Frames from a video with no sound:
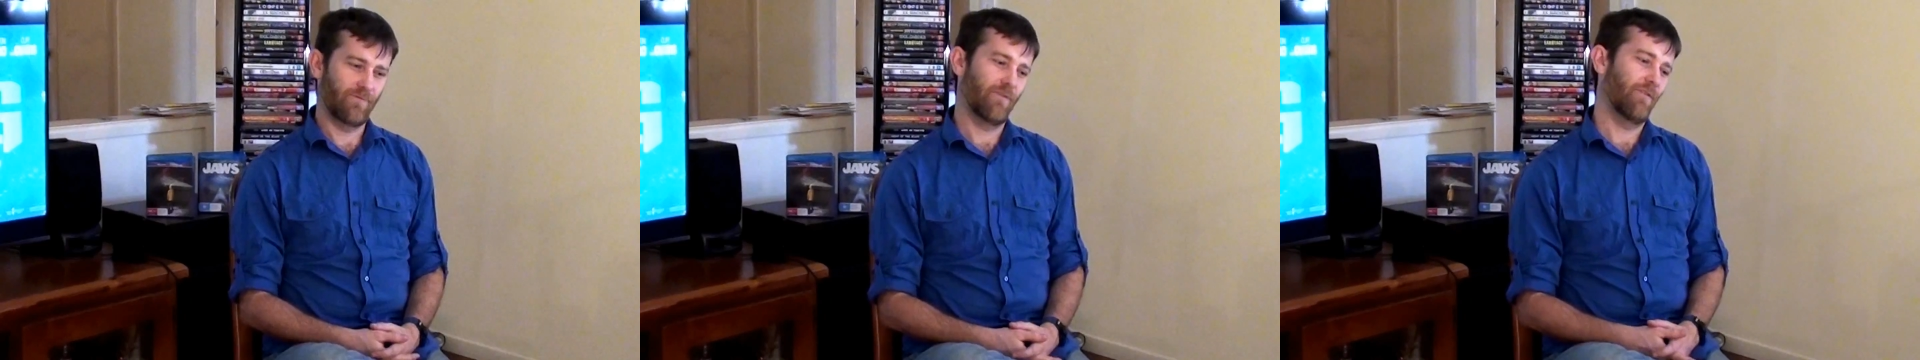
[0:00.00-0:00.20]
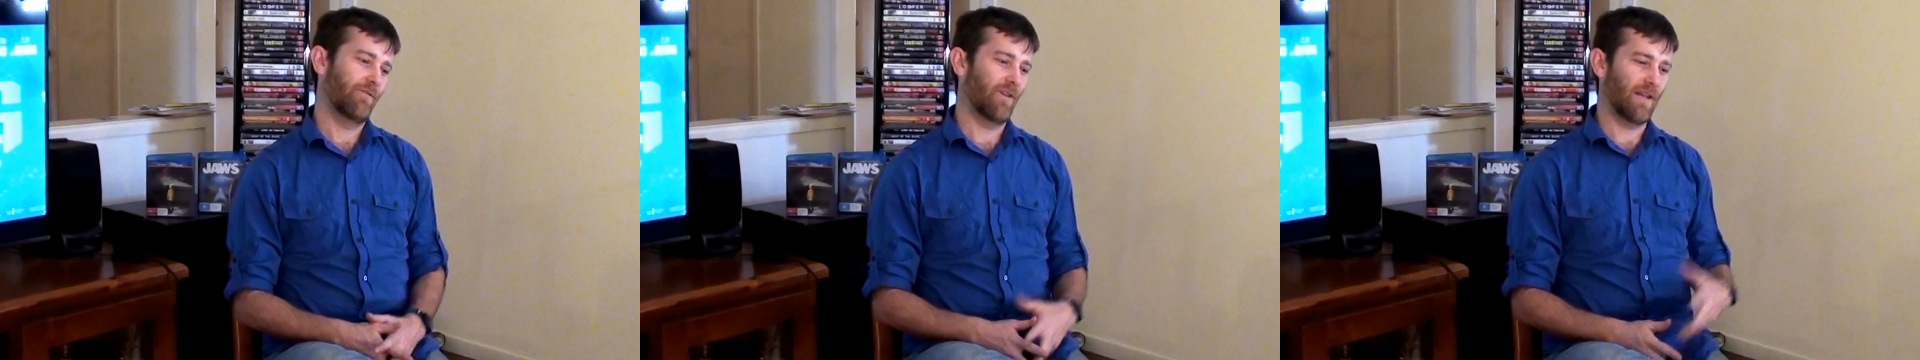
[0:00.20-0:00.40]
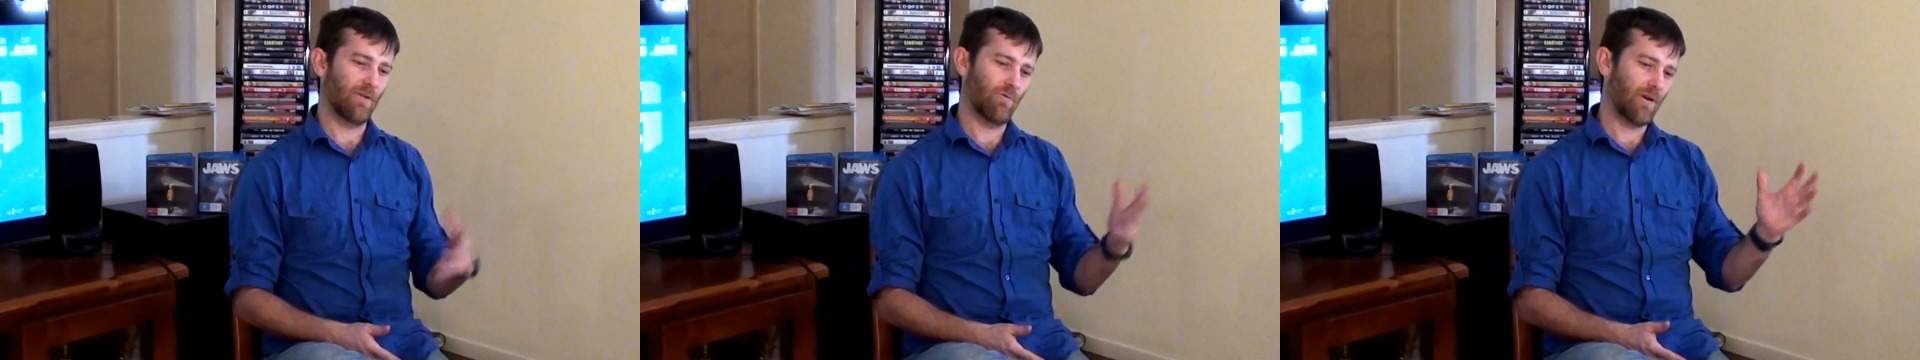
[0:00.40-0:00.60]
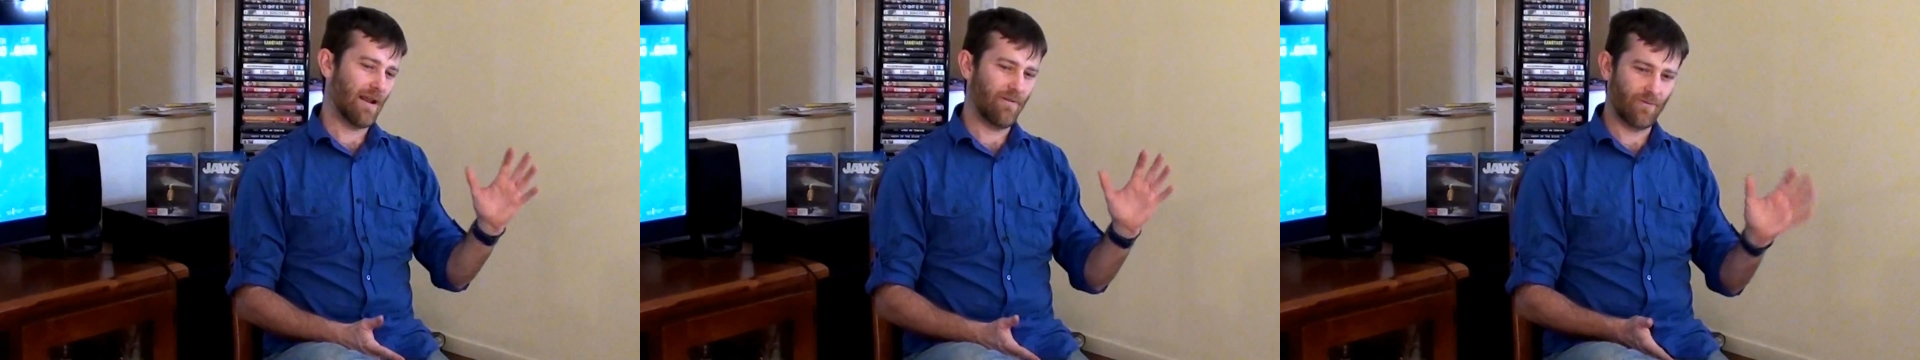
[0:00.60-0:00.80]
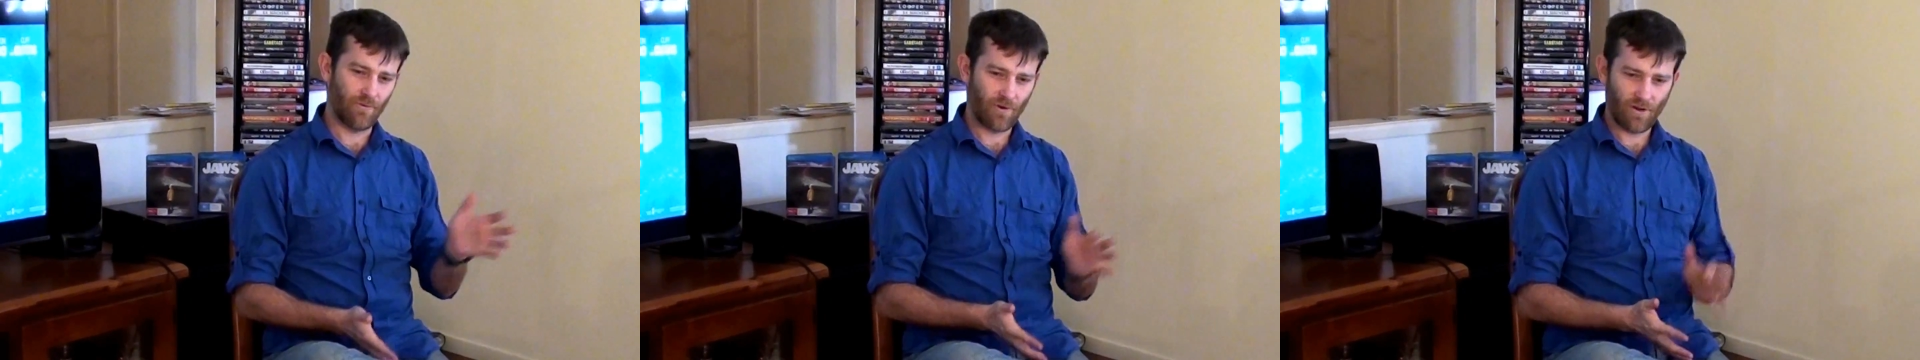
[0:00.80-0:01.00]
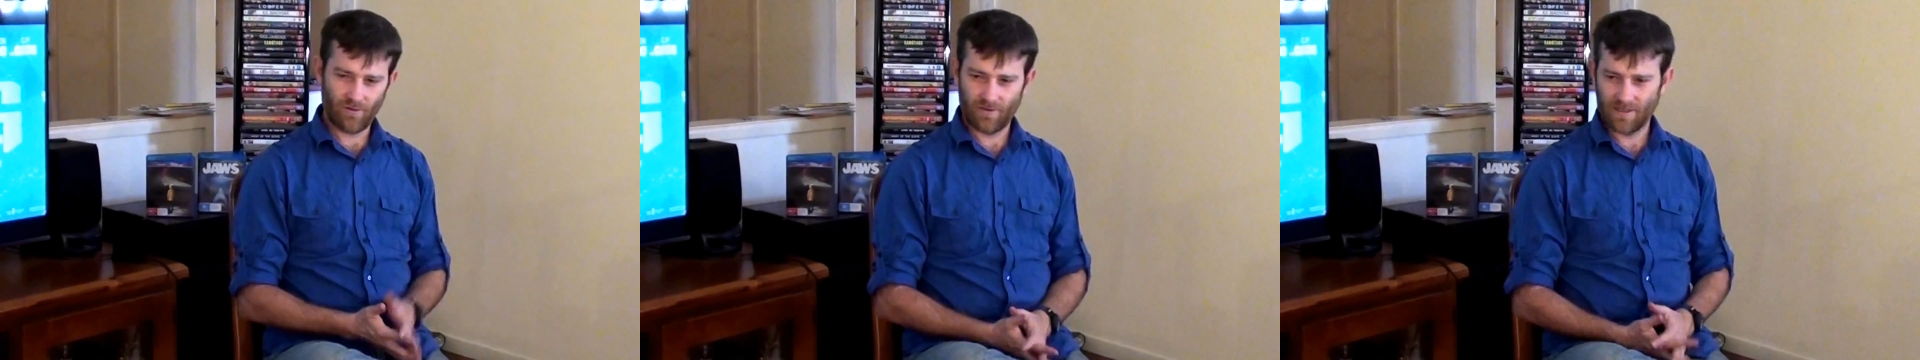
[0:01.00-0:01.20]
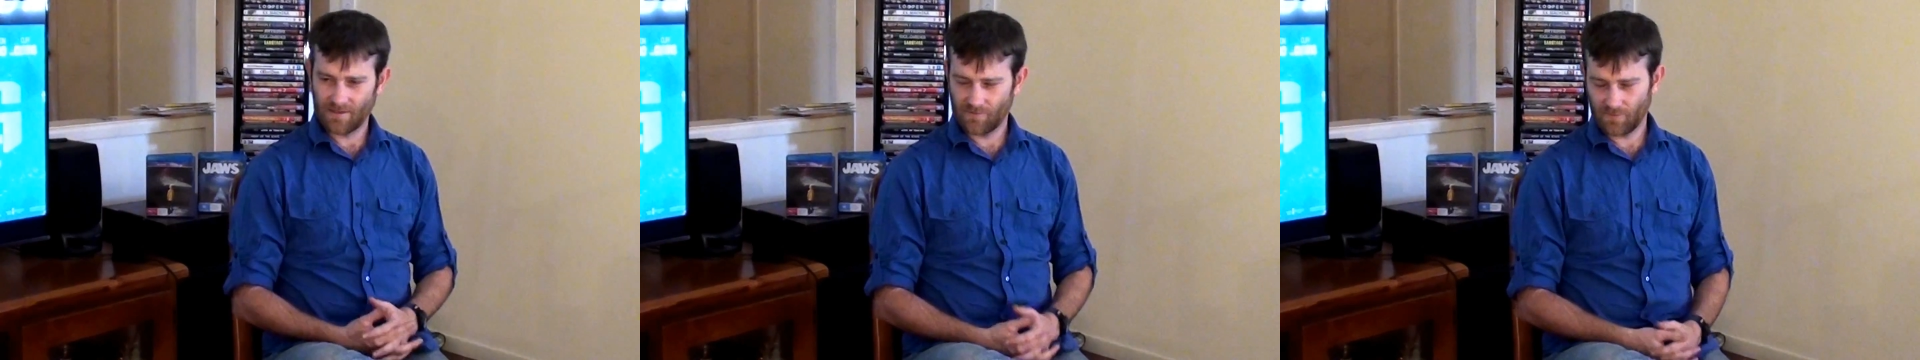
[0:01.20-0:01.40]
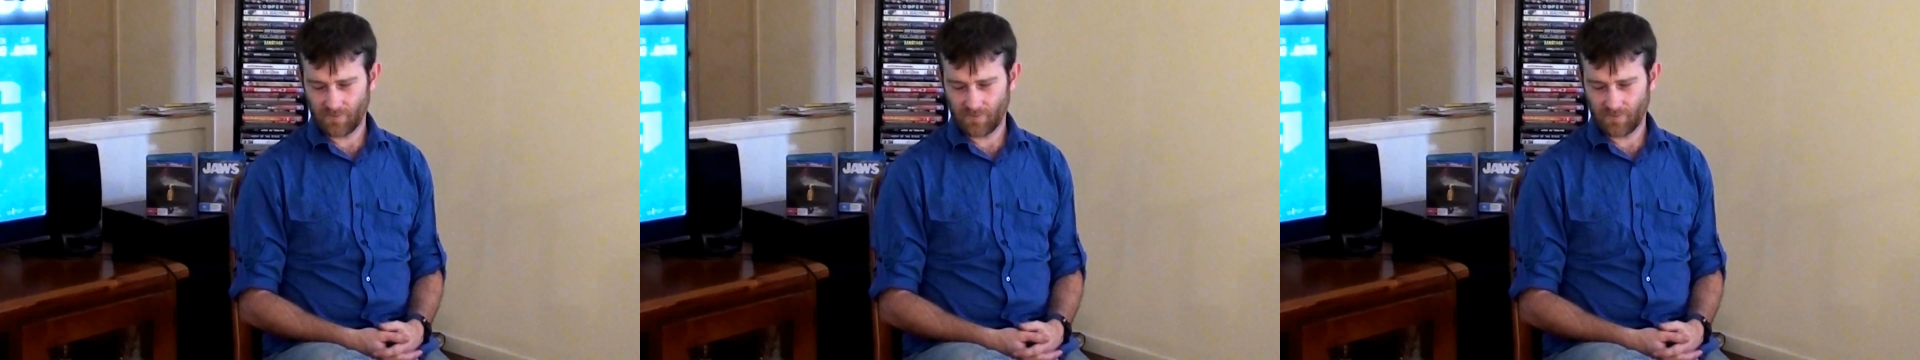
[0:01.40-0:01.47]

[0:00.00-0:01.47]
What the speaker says: Fulfilling whatever role he's